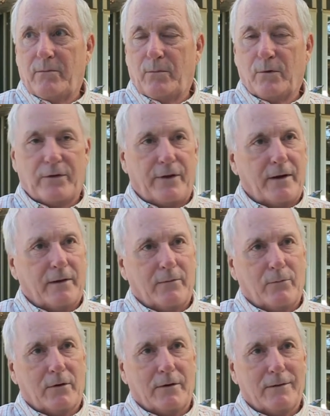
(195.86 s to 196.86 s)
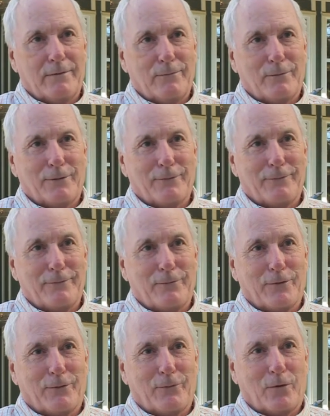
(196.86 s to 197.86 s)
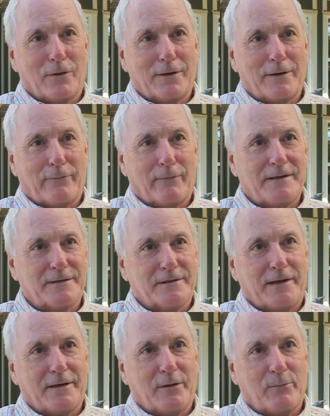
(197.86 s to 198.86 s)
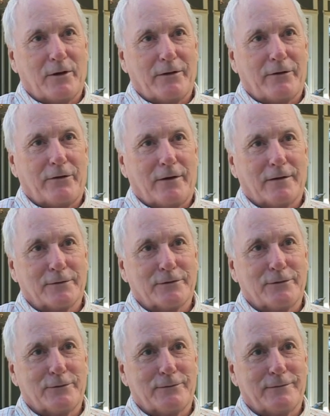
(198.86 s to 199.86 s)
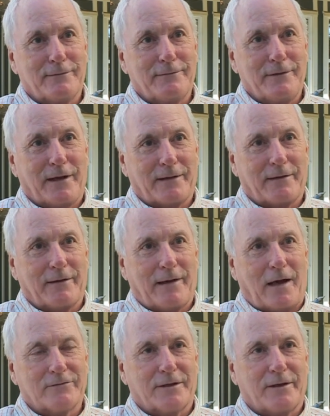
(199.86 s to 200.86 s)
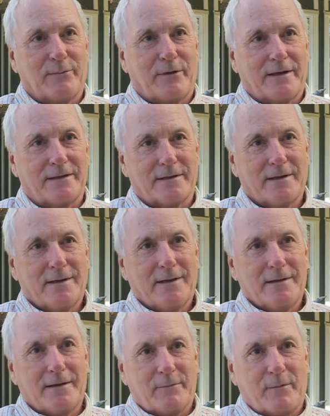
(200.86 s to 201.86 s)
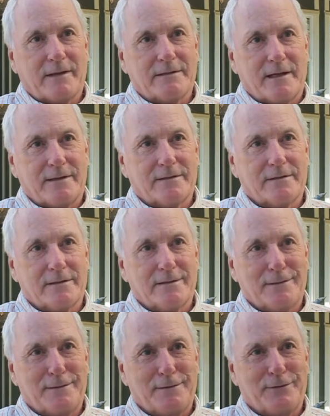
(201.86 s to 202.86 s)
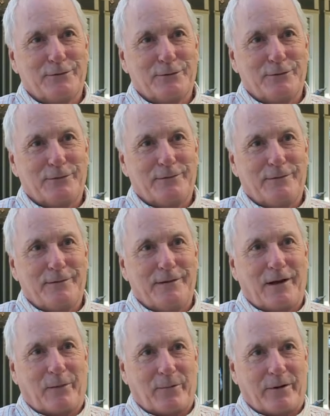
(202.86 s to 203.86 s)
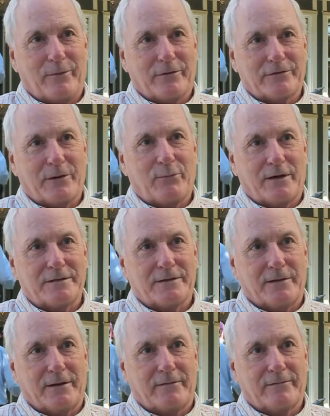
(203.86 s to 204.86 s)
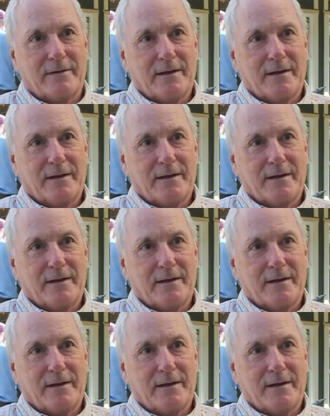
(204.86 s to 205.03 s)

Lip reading: We're there. We're working at raising $18 million to get the housing in place that makes sense to get people someplace to live.